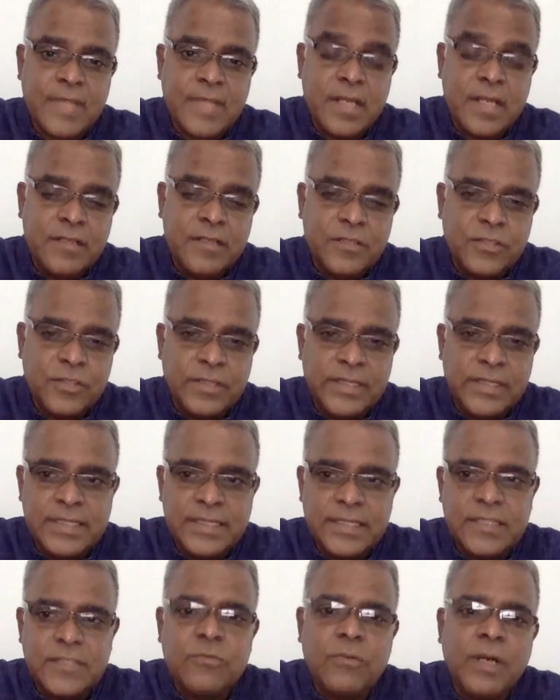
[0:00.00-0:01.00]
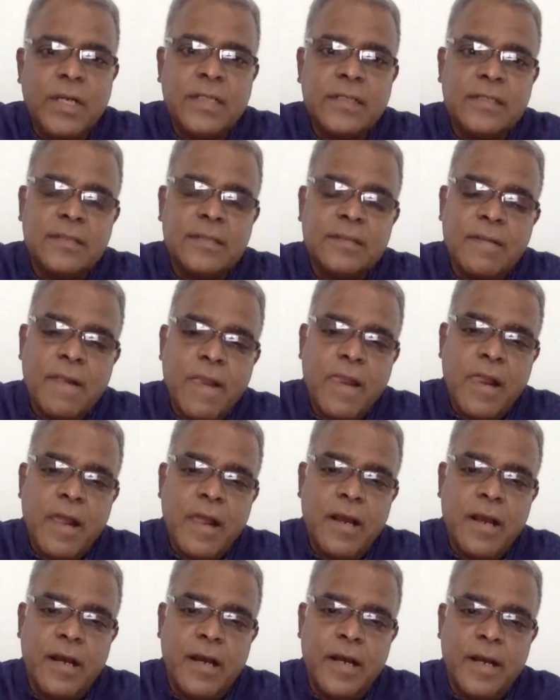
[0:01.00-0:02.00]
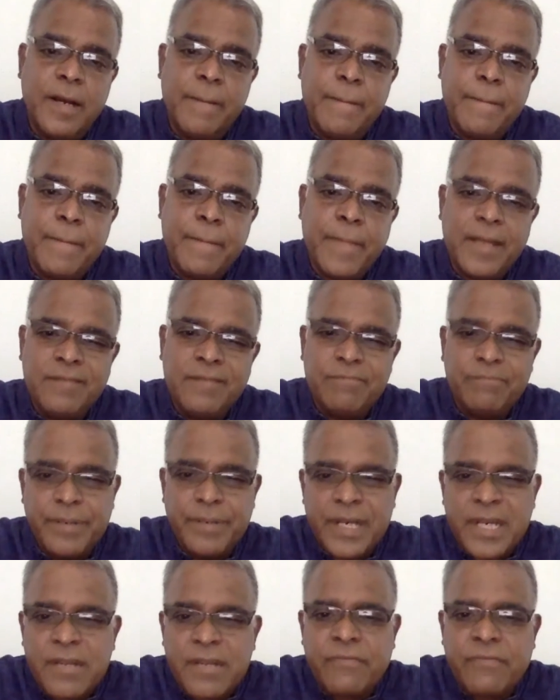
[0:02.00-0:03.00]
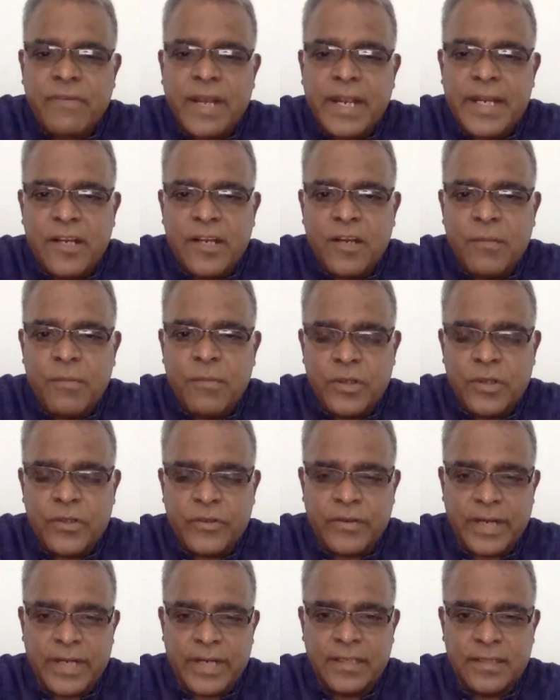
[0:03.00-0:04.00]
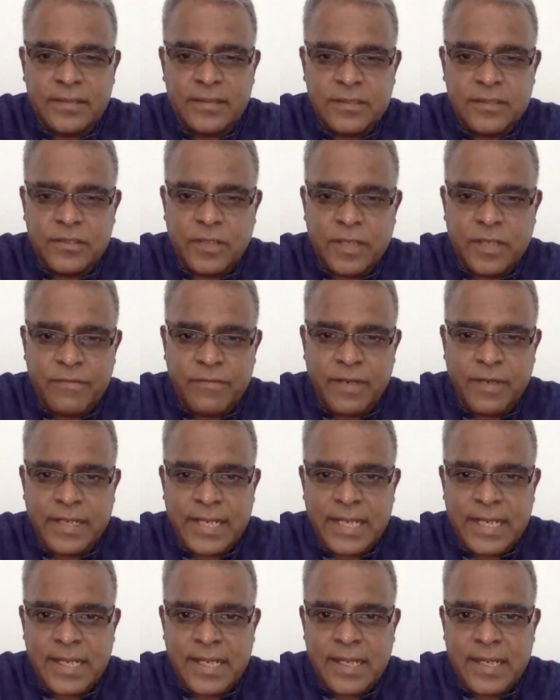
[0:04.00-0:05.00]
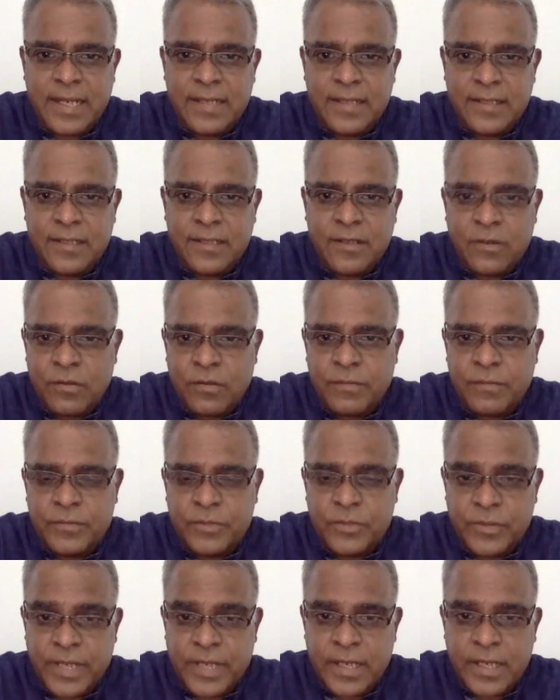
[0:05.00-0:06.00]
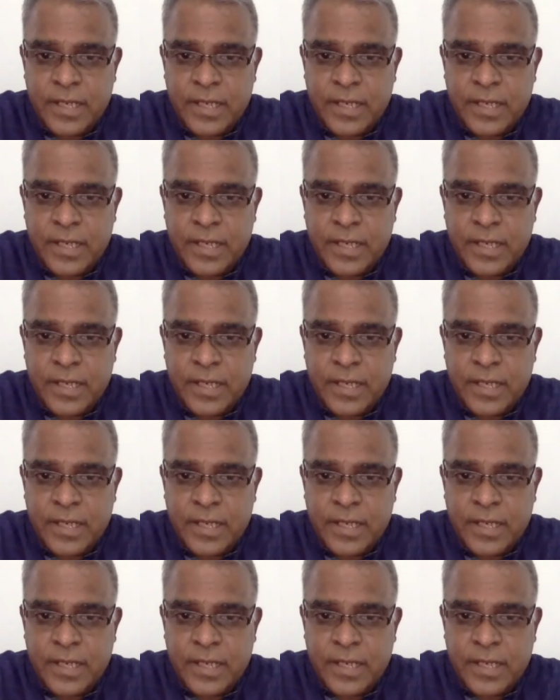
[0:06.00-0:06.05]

So this is what a brief idea about writing. So, if you are taking anything home today,